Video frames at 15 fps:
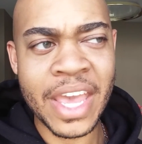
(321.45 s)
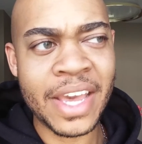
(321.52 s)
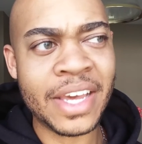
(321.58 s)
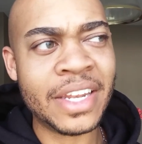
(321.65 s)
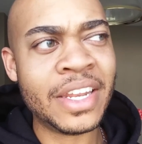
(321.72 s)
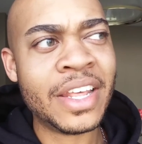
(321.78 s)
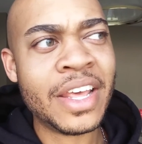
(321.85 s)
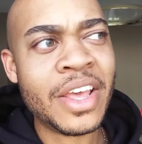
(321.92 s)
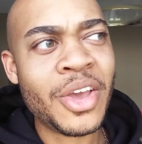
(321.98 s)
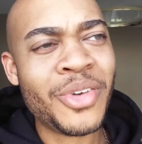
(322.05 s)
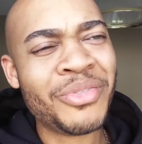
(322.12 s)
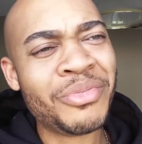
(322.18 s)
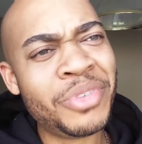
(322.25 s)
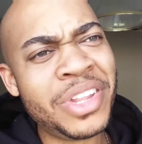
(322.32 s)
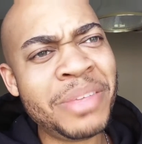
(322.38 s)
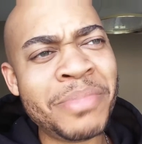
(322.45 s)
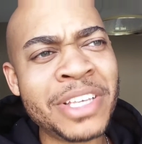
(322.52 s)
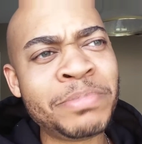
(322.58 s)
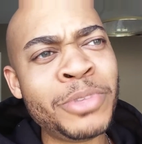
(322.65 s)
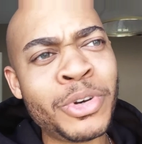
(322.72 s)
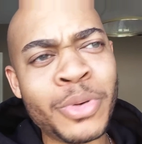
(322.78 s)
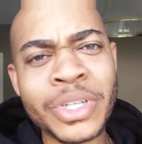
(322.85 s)
And really
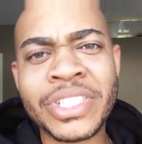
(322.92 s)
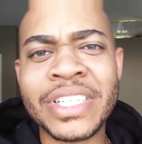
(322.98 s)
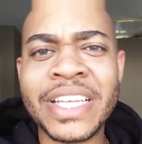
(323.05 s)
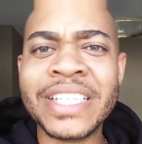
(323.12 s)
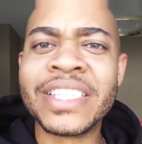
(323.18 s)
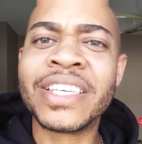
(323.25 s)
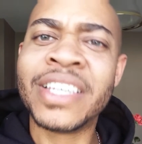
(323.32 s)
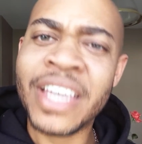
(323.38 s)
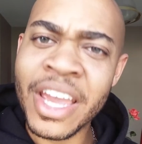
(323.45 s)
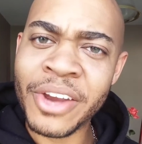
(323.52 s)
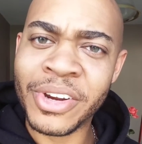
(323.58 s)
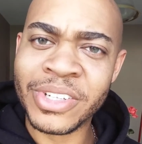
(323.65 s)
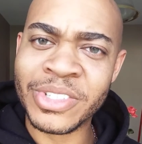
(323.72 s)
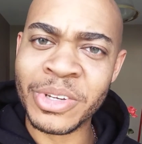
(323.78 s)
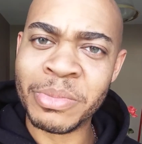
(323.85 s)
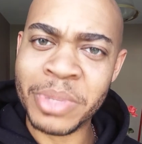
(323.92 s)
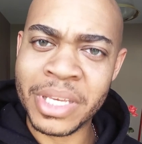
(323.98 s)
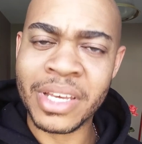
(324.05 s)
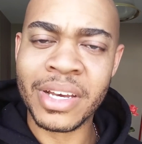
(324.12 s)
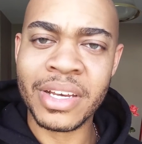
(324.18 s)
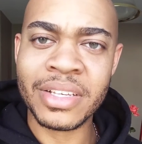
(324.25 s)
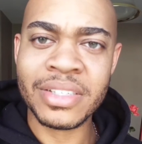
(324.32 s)
makes me question his character,
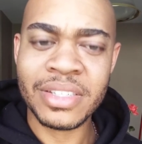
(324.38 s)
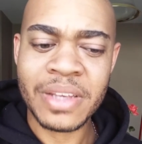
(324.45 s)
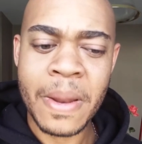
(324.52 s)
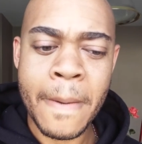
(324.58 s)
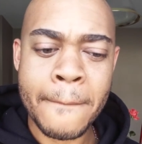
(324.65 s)
because